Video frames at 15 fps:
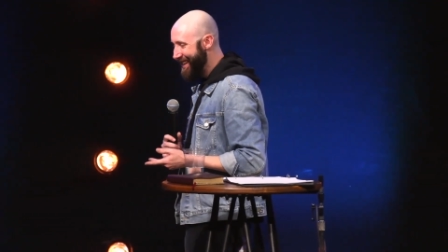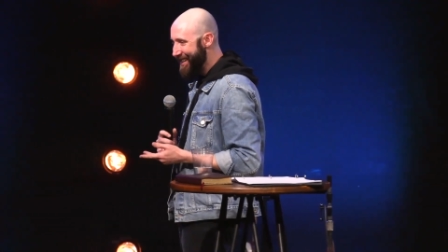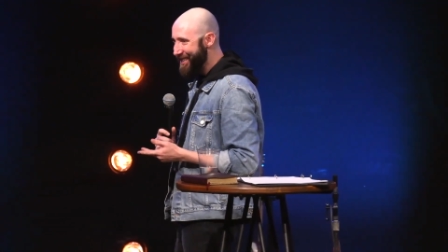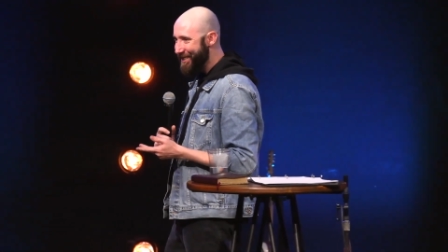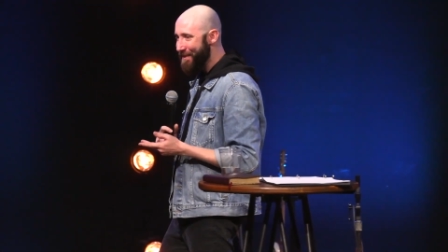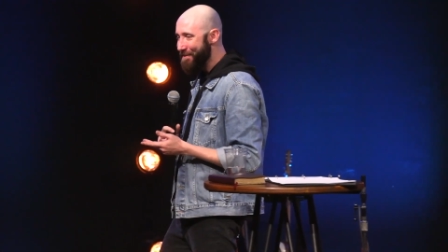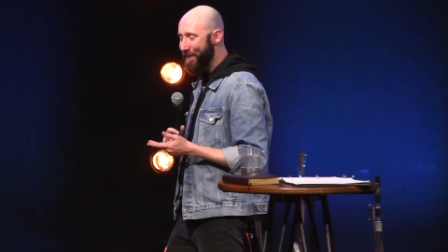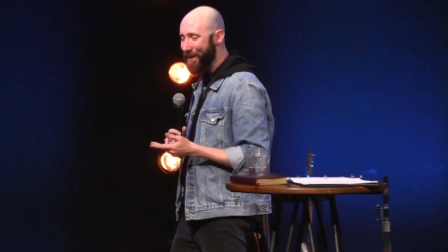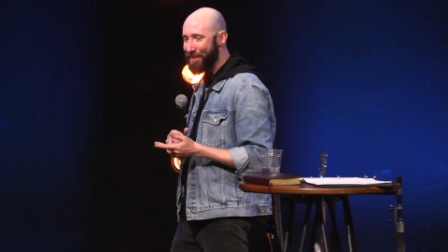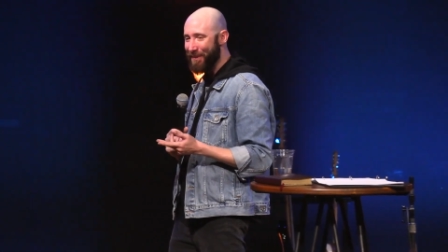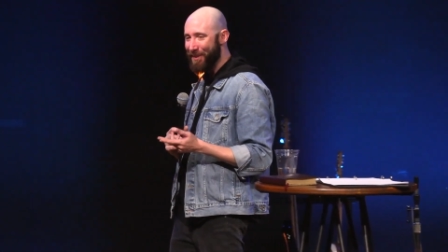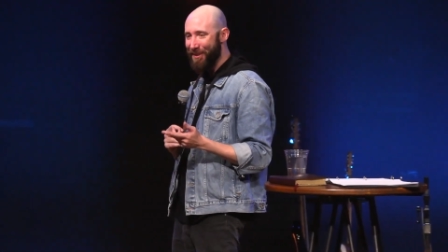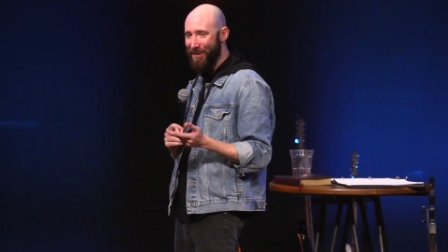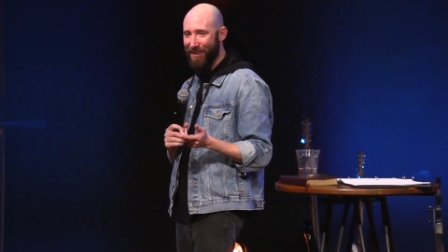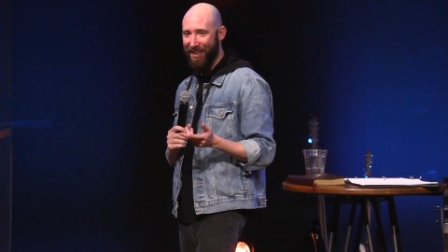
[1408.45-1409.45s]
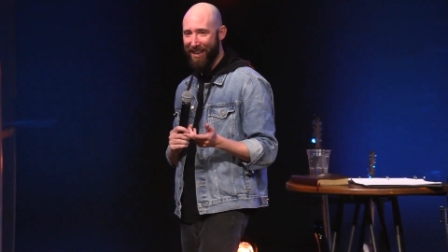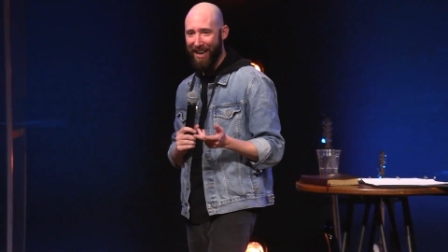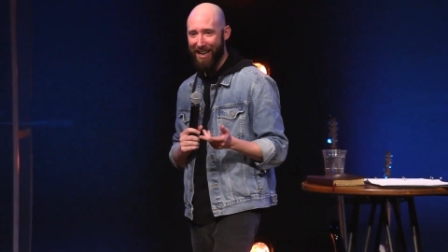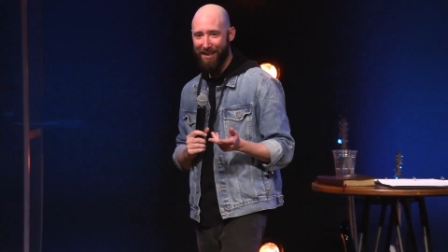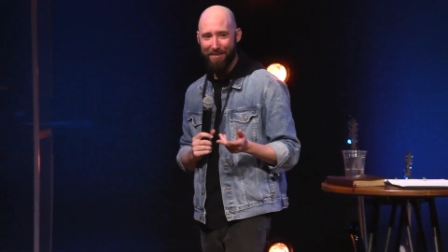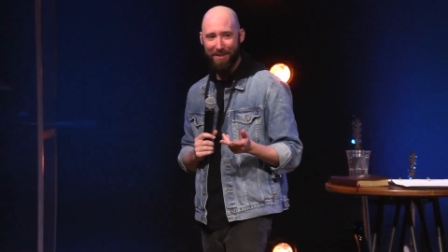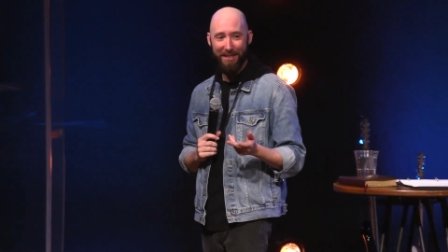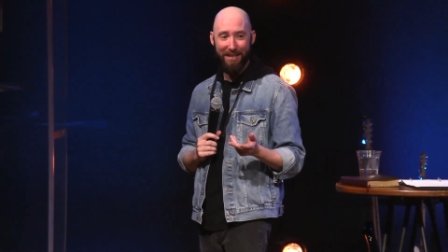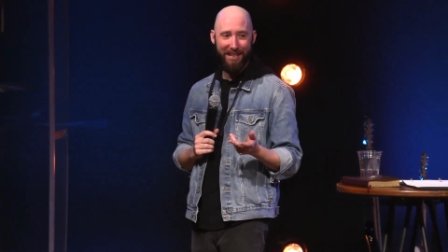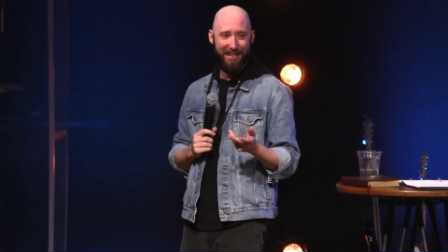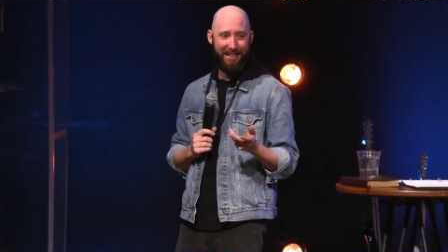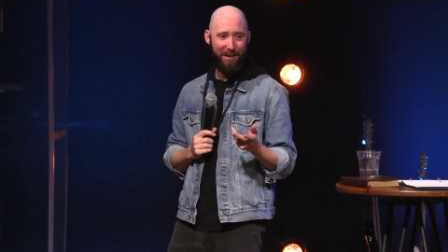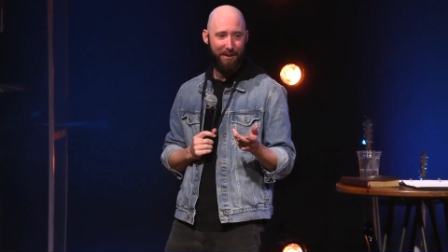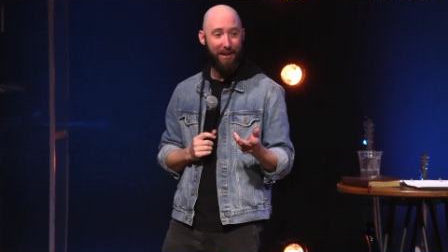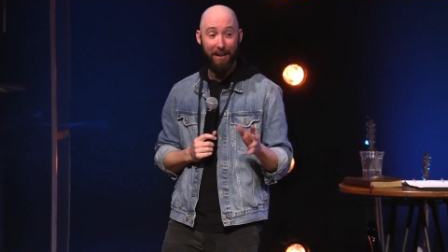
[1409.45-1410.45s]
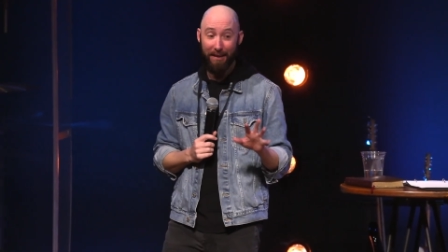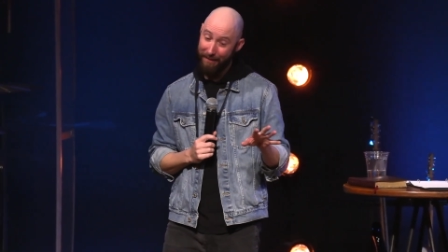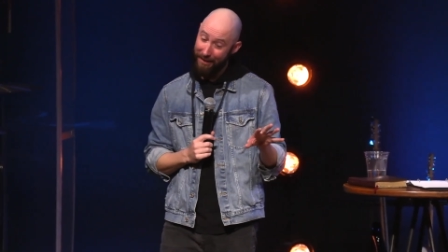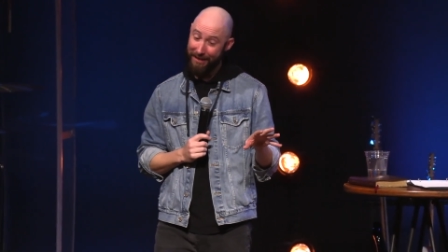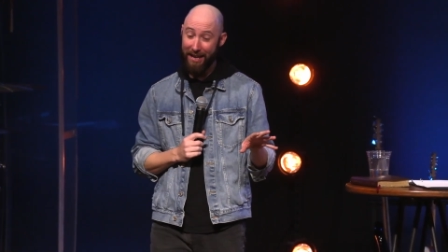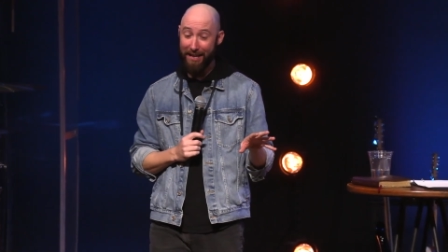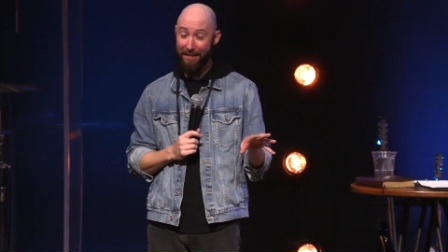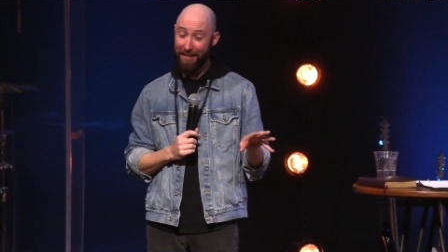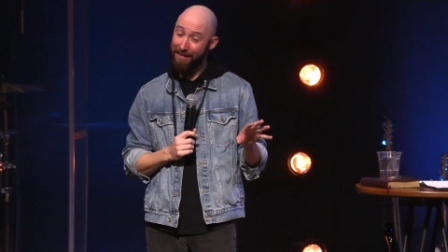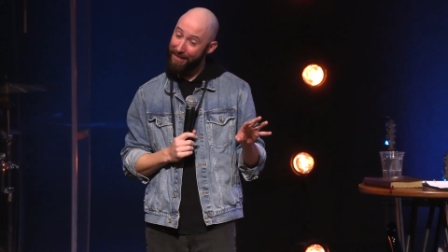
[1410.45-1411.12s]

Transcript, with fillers: Some people you look at them and you're like, man, they